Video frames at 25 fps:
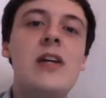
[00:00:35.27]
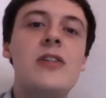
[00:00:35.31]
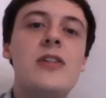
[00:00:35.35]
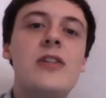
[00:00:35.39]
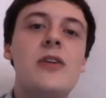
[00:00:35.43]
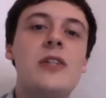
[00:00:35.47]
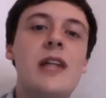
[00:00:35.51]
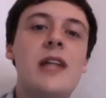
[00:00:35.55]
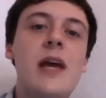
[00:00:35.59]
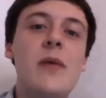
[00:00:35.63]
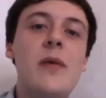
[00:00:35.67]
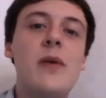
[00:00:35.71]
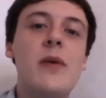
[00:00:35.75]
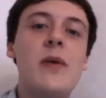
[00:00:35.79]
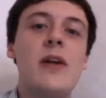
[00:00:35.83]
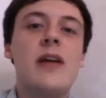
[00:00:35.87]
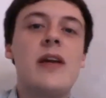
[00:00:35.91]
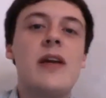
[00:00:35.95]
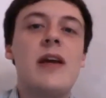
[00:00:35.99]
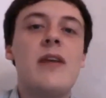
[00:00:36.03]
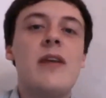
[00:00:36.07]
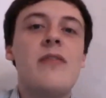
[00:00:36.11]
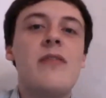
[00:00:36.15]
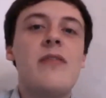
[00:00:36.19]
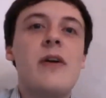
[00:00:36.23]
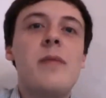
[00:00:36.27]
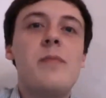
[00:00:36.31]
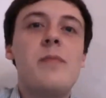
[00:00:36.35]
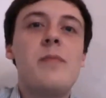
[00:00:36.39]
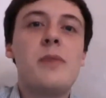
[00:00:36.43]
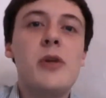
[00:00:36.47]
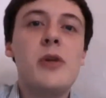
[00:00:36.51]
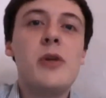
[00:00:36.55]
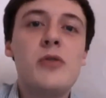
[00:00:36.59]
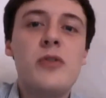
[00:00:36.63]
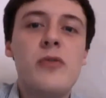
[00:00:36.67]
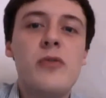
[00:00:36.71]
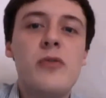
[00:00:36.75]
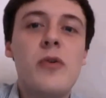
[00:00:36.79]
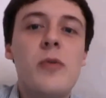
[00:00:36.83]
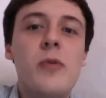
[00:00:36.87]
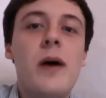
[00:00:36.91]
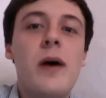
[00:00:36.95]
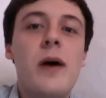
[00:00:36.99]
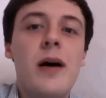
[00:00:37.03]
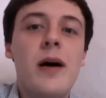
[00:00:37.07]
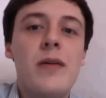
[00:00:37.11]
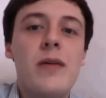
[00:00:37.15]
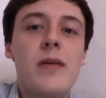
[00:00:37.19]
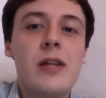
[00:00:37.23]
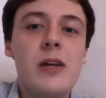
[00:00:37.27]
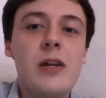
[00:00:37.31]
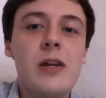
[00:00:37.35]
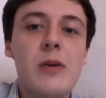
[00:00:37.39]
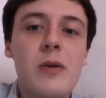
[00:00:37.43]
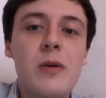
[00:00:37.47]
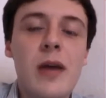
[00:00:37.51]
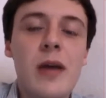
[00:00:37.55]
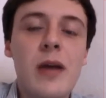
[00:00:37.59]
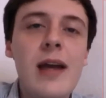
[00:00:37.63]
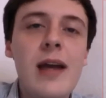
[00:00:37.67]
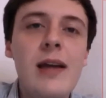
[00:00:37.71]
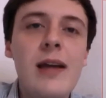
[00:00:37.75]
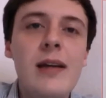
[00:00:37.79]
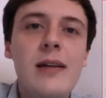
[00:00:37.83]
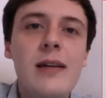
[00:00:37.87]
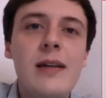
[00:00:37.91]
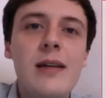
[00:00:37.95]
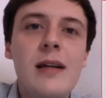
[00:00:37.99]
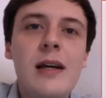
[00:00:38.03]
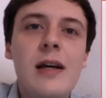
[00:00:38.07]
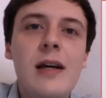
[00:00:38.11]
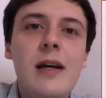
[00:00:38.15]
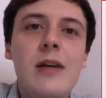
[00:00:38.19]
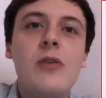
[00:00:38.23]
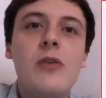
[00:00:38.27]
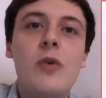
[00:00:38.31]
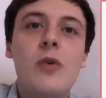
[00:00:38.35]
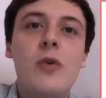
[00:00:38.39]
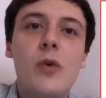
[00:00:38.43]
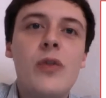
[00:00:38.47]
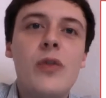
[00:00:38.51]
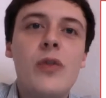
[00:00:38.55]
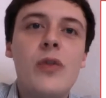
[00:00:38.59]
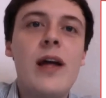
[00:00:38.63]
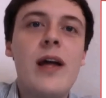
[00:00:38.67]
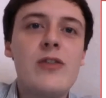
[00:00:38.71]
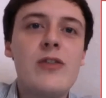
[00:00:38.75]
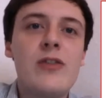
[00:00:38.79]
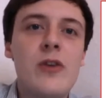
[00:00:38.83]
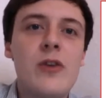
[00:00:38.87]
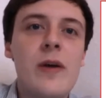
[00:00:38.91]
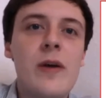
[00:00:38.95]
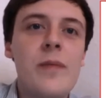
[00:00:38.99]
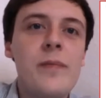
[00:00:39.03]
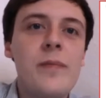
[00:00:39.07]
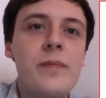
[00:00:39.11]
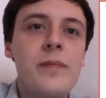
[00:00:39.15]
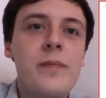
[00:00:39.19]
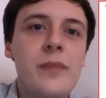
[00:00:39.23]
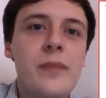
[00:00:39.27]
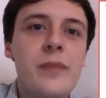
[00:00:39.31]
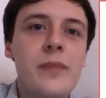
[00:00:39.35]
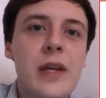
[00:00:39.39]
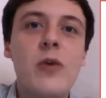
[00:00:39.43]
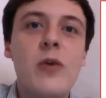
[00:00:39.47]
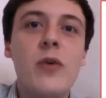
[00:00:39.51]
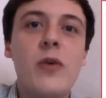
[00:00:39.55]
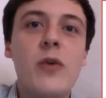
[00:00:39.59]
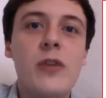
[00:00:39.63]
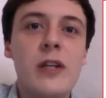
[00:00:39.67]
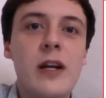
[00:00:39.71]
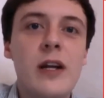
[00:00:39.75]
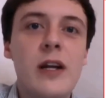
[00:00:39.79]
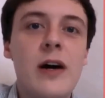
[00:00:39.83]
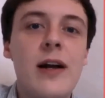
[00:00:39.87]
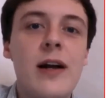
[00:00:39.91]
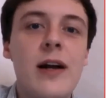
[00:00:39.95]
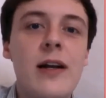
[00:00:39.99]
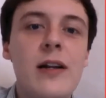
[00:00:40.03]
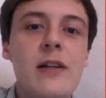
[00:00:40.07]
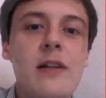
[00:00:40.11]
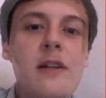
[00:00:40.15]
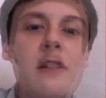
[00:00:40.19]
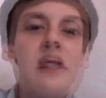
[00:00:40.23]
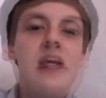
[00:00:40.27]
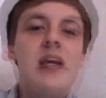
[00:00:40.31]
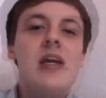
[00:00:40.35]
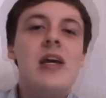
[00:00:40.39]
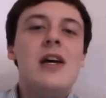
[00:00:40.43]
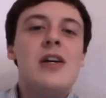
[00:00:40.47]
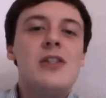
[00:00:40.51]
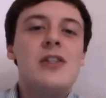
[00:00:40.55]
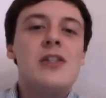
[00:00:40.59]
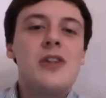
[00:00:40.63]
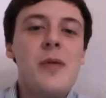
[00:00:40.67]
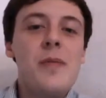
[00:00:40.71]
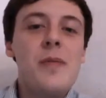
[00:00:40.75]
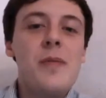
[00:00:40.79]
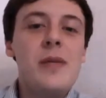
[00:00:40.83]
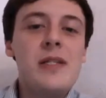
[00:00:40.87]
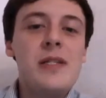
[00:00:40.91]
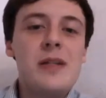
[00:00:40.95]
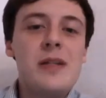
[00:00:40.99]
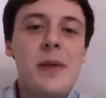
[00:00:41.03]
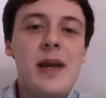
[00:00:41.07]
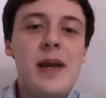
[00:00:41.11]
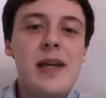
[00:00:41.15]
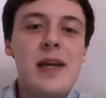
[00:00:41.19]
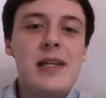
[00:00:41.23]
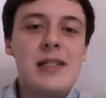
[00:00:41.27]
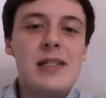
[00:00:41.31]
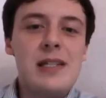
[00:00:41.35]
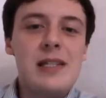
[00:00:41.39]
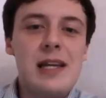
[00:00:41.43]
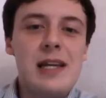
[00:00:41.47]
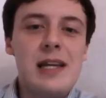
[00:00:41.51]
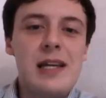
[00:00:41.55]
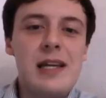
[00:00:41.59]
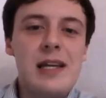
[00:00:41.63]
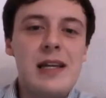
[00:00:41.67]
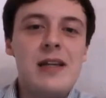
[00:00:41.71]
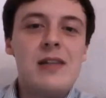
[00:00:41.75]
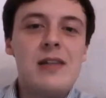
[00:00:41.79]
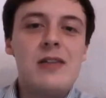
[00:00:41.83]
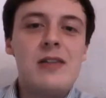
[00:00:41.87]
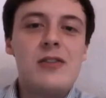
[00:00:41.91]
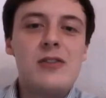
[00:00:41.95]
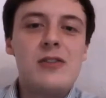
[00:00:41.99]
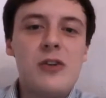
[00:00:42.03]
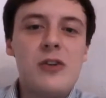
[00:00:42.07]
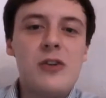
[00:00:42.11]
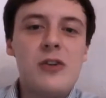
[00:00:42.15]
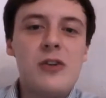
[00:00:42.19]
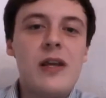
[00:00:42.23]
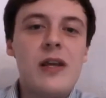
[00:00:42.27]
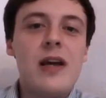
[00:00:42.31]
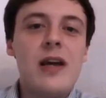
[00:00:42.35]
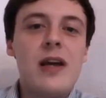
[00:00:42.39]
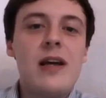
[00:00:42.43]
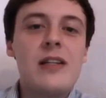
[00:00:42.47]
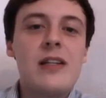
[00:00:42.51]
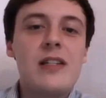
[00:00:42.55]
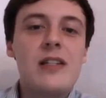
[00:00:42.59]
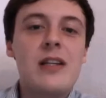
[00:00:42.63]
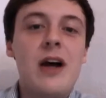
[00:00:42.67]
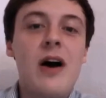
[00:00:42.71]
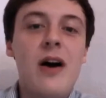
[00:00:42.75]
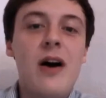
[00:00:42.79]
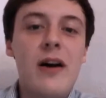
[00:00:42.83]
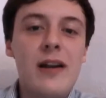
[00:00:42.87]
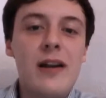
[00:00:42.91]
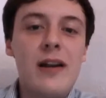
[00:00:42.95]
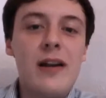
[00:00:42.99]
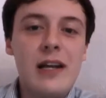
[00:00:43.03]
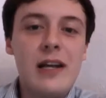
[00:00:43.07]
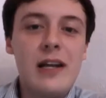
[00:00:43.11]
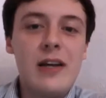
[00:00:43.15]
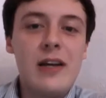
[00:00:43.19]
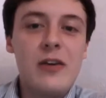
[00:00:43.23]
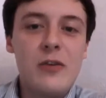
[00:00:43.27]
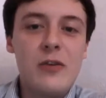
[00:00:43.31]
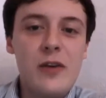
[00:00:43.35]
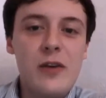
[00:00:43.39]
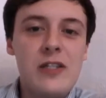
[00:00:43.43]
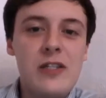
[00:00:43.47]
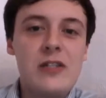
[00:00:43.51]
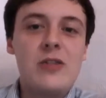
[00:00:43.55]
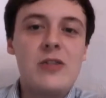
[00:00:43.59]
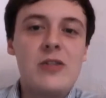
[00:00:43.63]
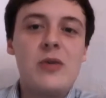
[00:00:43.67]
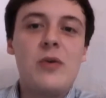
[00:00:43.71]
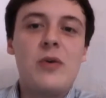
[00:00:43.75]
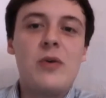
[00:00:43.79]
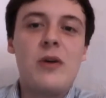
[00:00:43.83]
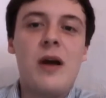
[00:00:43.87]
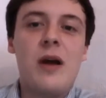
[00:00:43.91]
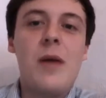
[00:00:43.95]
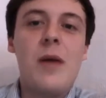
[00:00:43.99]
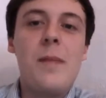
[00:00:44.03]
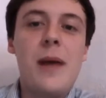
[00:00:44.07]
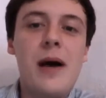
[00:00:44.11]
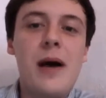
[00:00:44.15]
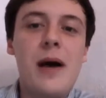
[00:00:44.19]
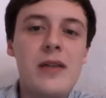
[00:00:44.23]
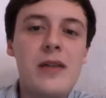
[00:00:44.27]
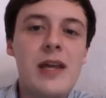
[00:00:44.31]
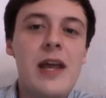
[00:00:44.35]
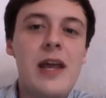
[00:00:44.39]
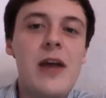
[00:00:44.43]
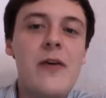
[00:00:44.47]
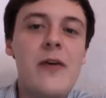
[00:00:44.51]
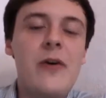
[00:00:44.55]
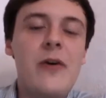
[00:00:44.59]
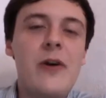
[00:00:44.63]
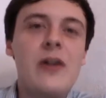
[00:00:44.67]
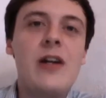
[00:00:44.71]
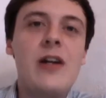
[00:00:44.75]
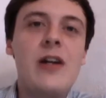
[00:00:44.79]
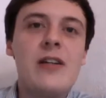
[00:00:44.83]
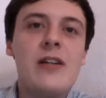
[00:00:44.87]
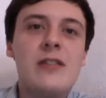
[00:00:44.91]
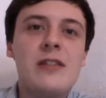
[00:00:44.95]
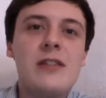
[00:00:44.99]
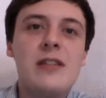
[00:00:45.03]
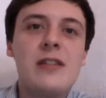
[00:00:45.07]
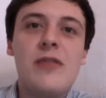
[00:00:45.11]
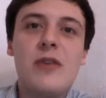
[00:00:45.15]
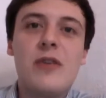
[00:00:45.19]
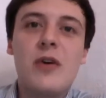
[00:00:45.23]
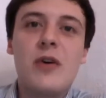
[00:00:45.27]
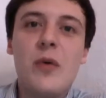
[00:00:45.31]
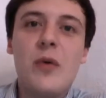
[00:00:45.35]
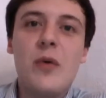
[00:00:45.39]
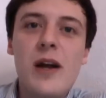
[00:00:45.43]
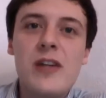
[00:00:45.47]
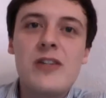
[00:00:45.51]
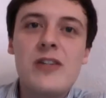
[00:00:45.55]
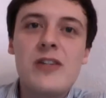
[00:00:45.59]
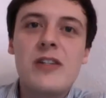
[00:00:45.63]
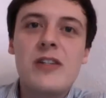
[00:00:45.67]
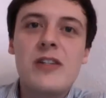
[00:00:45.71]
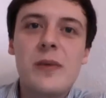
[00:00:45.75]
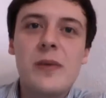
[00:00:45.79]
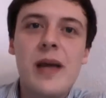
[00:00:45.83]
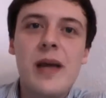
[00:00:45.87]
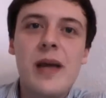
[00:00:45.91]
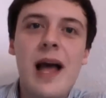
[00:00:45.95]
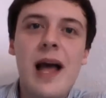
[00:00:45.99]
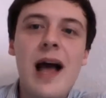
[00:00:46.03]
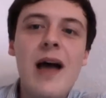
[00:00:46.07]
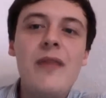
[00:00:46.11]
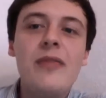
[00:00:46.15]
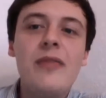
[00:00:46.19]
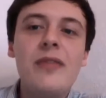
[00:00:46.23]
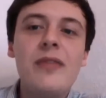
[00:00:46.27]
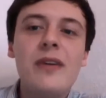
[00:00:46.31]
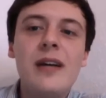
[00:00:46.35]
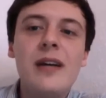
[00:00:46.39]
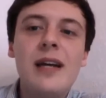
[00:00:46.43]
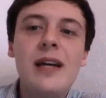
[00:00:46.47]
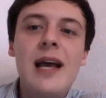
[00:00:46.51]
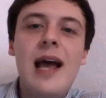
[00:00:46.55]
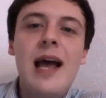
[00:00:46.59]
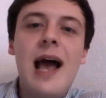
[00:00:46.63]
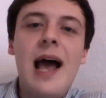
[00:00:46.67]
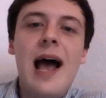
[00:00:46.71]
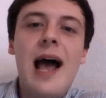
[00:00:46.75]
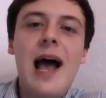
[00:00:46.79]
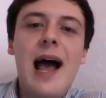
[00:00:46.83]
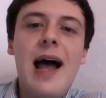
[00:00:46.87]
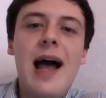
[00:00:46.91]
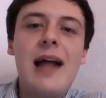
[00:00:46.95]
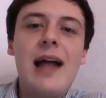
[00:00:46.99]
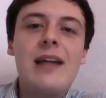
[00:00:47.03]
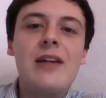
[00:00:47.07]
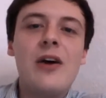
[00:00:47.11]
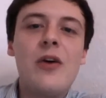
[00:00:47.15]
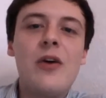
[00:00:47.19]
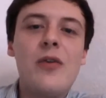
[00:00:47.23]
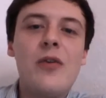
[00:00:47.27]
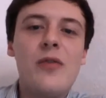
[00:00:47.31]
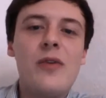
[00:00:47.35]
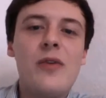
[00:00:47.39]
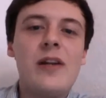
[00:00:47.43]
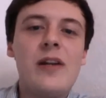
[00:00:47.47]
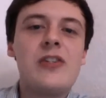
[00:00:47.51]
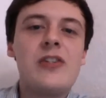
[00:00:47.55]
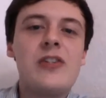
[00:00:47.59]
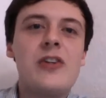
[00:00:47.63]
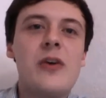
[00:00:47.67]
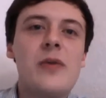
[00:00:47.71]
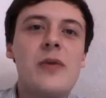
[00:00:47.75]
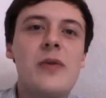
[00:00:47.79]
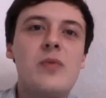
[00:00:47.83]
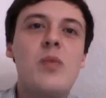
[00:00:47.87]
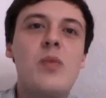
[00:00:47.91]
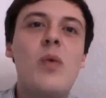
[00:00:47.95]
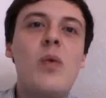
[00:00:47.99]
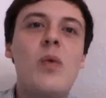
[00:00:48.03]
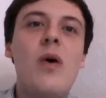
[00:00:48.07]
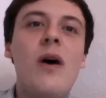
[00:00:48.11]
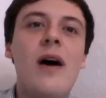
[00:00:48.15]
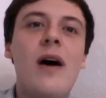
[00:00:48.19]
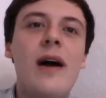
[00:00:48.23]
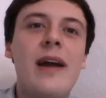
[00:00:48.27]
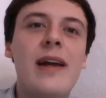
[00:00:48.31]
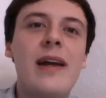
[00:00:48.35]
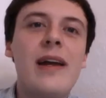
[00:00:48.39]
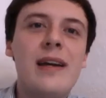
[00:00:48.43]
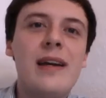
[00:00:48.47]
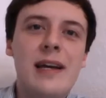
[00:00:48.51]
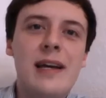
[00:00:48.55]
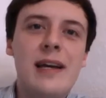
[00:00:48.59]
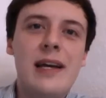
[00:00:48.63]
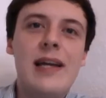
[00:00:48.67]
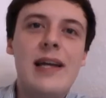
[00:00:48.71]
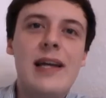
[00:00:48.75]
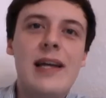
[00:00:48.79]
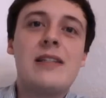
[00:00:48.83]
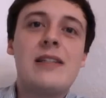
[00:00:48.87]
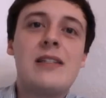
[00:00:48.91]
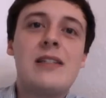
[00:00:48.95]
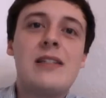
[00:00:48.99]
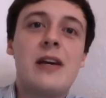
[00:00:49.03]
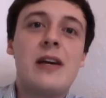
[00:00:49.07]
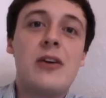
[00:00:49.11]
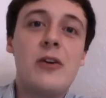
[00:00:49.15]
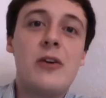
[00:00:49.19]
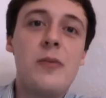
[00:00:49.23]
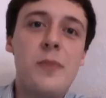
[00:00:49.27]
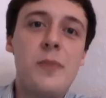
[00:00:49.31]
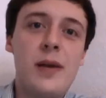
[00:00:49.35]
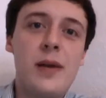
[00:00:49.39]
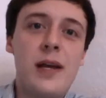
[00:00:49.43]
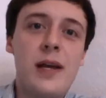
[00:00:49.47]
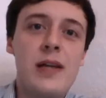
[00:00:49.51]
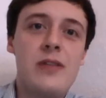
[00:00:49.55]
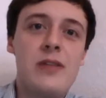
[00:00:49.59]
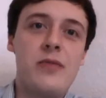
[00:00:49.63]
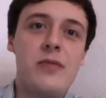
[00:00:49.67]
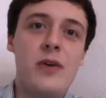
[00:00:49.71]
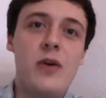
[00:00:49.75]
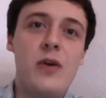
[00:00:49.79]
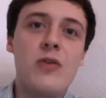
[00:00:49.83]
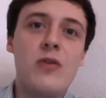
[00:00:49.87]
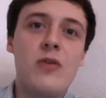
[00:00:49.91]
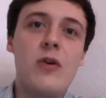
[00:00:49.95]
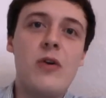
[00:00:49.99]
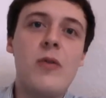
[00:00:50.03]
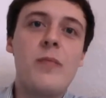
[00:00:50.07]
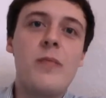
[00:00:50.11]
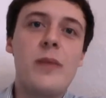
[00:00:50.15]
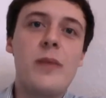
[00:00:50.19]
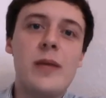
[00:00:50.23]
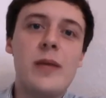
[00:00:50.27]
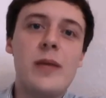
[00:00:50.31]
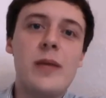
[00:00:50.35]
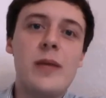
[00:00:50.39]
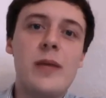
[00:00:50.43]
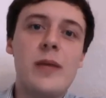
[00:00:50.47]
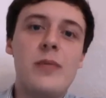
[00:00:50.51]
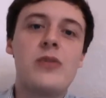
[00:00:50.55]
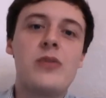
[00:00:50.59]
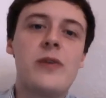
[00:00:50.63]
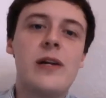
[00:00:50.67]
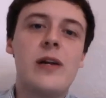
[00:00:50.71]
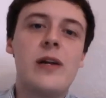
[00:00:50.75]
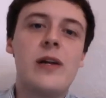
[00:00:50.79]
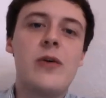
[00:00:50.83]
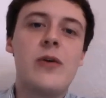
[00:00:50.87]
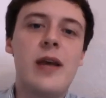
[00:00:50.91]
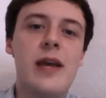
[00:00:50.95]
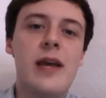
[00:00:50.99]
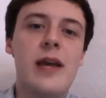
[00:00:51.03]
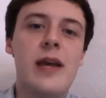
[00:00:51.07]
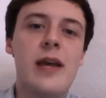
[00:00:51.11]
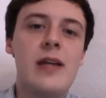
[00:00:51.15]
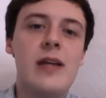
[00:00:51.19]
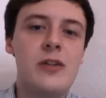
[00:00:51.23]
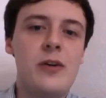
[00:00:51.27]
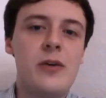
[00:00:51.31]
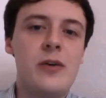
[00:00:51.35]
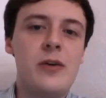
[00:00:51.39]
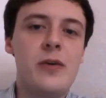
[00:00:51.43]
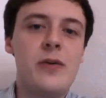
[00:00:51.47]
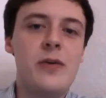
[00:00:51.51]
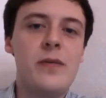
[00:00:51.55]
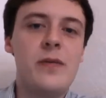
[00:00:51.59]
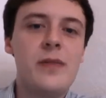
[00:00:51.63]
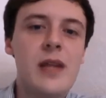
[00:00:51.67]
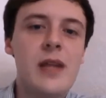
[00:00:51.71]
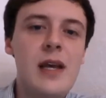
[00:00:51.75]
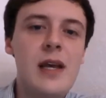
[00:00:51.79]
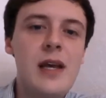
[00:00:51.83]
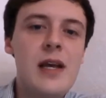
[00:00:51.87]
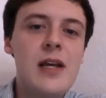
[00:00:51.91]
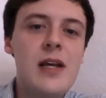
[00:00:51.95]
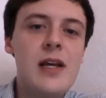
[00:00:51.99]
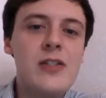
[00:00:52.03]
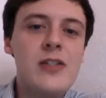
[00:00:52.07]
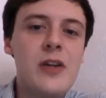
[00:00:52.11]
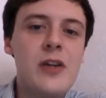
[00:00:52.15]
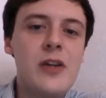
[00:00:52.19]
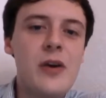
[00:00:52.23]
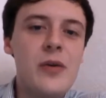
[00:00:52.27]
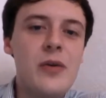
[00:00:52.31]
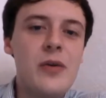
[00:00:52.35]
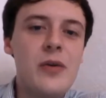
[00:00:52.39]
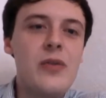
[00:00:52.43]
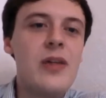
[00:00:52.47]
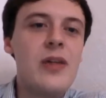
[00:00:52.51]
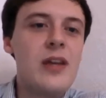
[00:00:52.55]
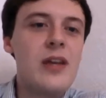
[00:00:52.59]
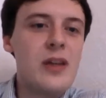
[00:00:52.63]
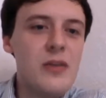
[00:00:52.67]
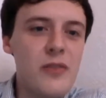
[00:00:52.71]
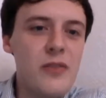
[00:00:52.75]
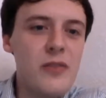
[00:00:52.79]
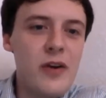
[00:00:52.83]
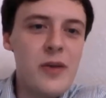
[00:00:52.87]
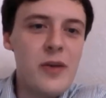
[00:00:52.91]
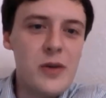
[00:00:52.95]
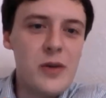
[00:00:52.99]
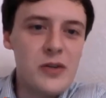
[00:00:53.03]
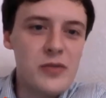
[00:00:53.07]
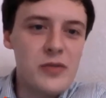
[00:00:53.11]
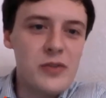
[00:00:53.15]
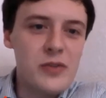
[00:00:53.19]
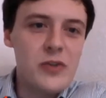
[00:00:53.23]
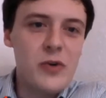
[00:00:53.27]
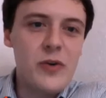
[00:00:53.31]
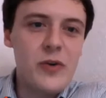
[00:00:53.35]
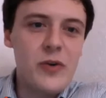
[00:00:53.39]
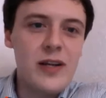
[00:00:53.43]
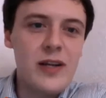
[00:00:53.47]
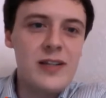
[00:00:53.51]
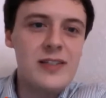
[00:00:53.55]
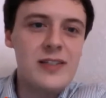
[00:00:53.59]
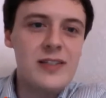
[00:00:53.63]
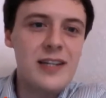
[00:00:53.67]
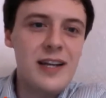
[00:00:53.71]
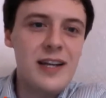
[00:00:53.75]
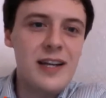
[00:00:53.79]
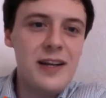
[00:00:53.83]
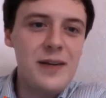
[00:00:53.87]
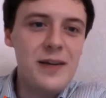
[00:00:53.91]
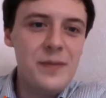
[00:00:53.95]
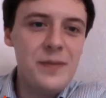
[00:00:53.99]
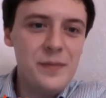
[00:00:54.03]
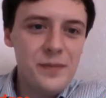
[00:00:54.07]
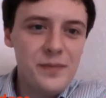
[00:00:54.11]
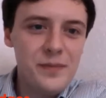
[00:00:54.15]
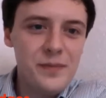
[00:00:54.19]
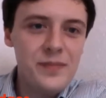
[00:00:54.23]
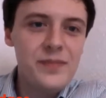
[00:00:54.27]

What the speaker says: So today we're looking at a very beautiful part of the UK, North Antrim in Northern Ireland. So Mr. Paisley Jr has kindly agreed to talk about the area and answer different questions that we have, and hopefully show us why it is a good place for Hong Kong people to relocate to. So thank you very much for joining us today.